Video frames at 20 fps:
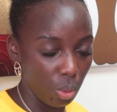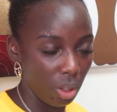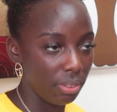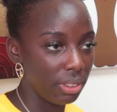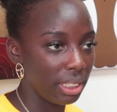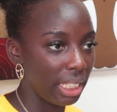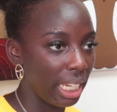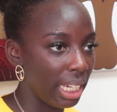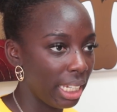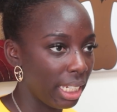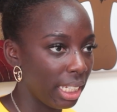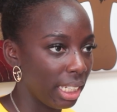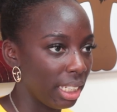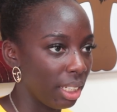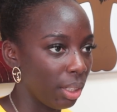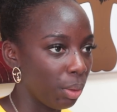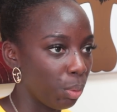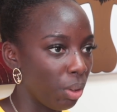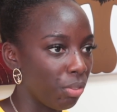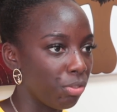We've taken
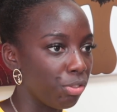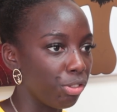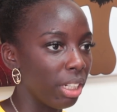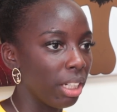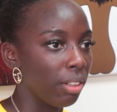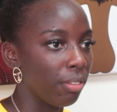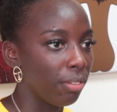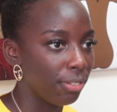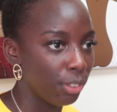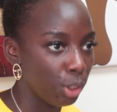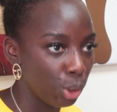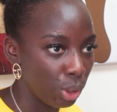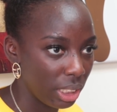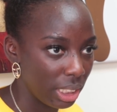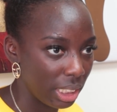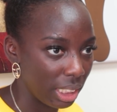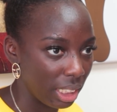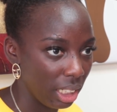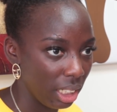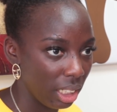it. We've
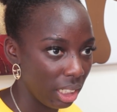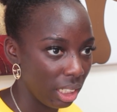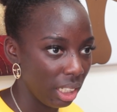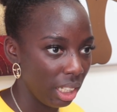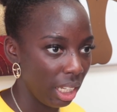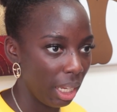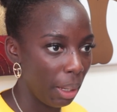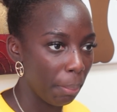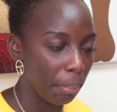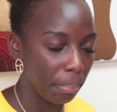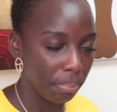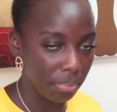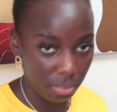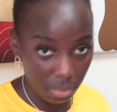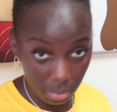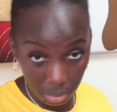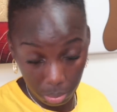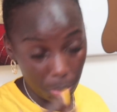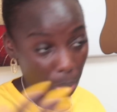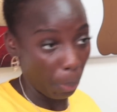reinforced it and
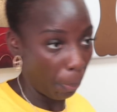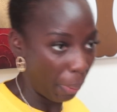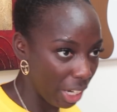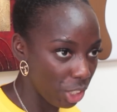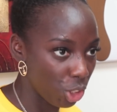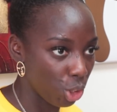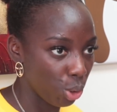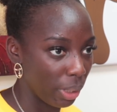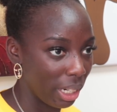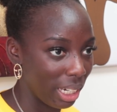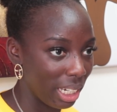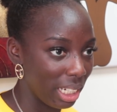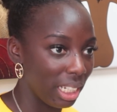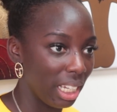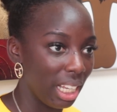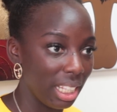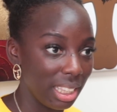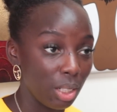perpetuated it,